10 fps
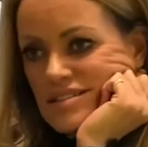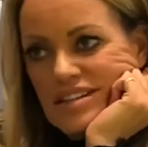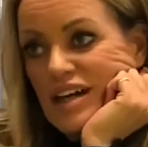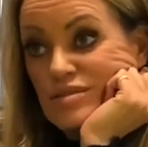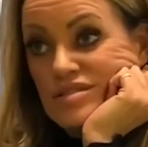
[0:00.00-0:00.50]

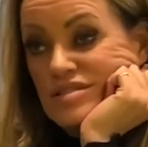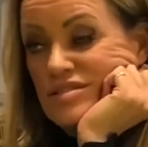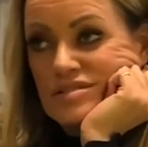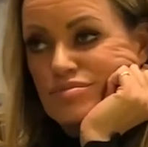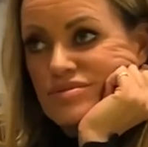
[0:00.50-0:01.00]
I
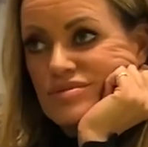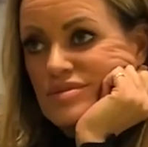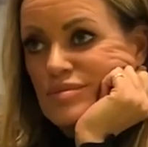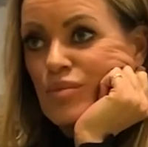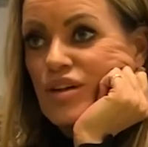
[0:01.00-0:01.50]
was
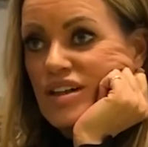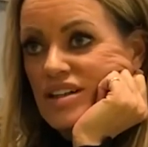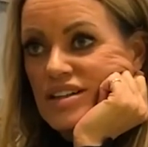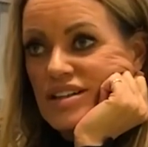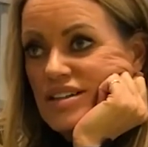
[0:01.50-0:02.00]
more
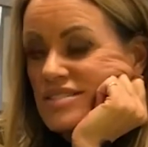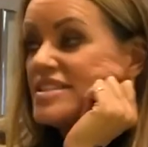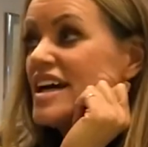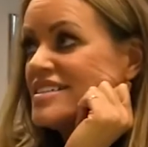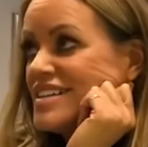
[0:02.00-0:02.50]

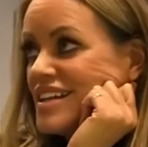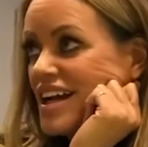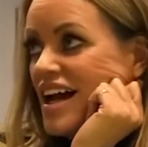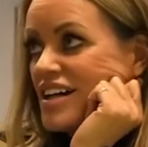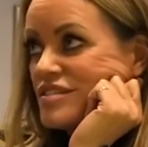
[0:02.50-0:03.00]
dead than
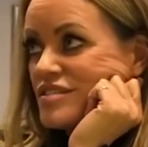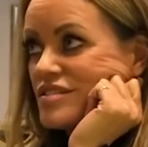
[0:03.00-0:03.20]
alive,